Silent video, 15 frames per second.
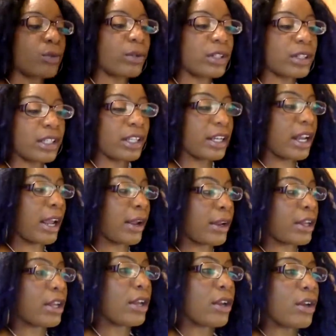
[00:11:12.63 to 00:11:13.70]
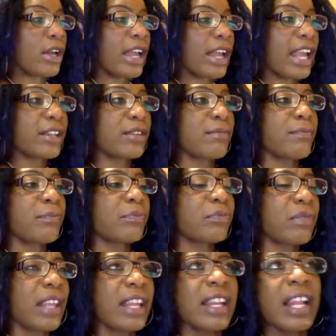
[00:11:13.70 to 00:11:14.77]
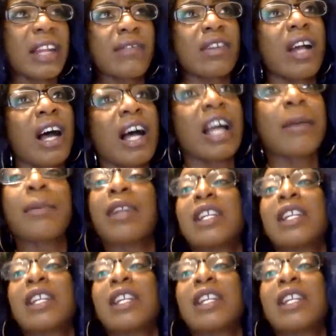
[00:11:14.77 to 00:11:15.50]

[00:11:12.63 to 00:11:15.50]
work and but